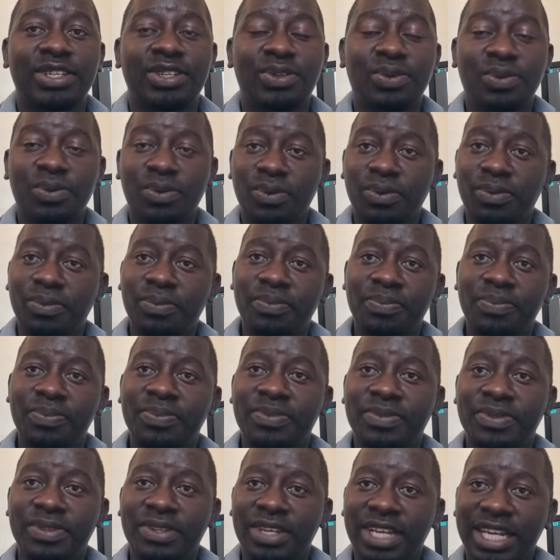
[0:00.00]
to
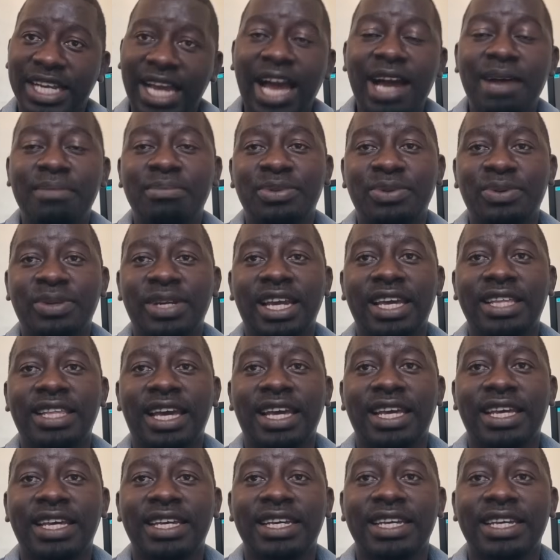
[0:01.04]
come together.